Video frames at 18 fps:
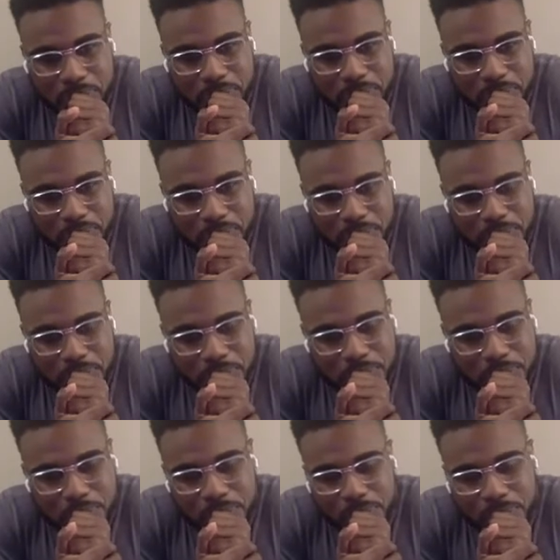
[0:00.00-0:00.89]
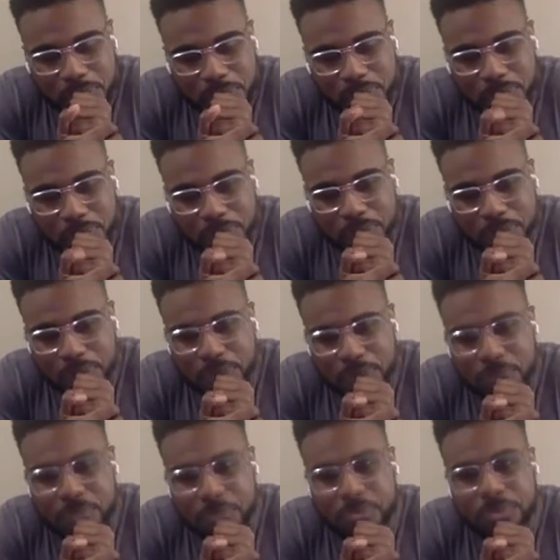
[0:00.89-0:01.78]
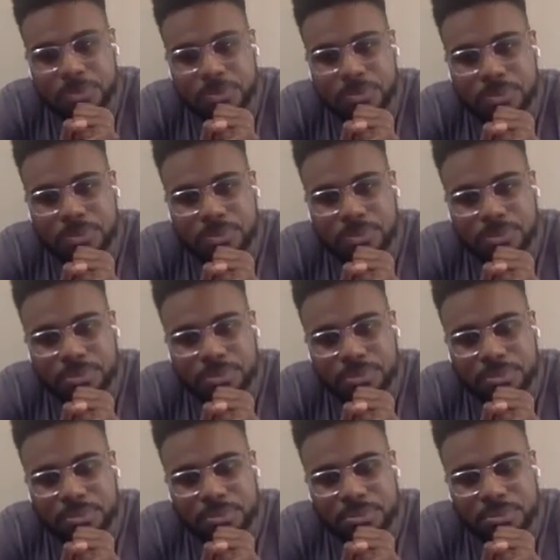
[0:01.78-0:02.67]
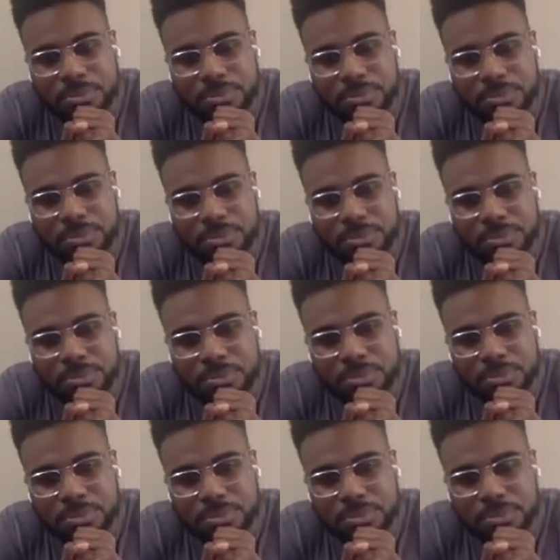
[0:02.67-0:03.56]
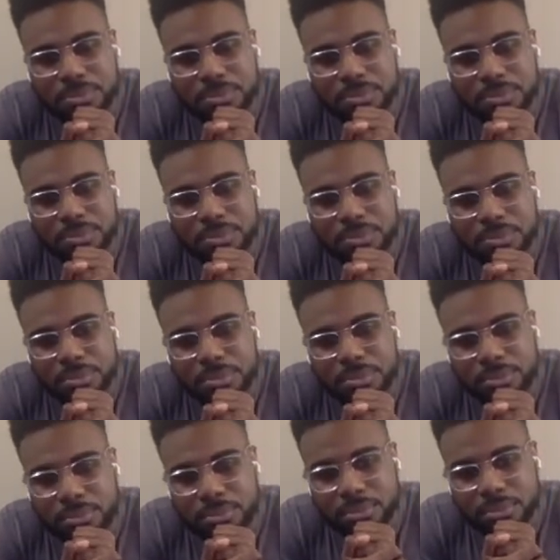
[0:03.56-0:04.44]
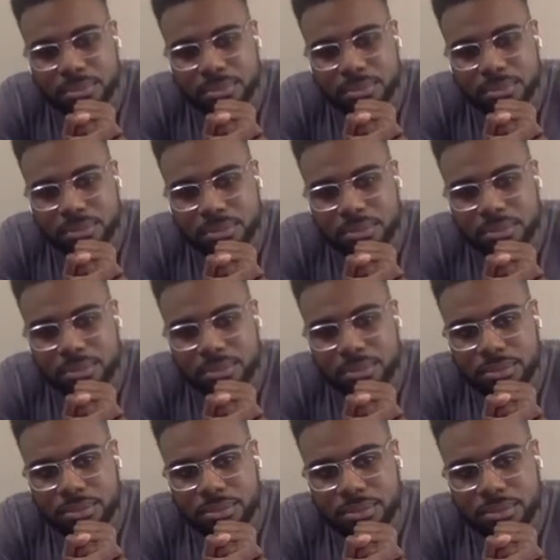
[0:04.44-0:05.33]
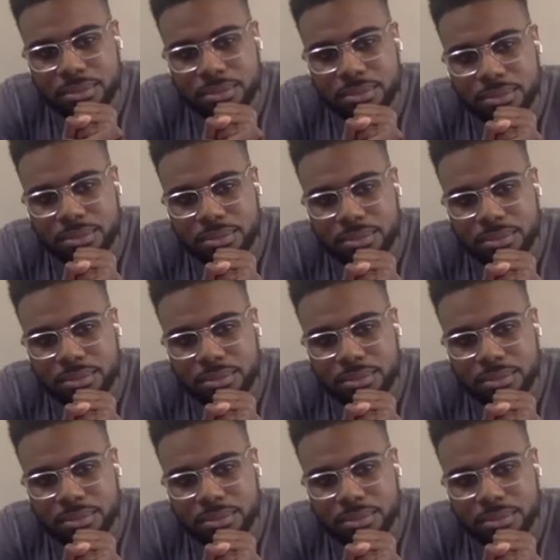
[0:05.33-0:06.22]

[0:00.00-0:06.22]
(not speaking)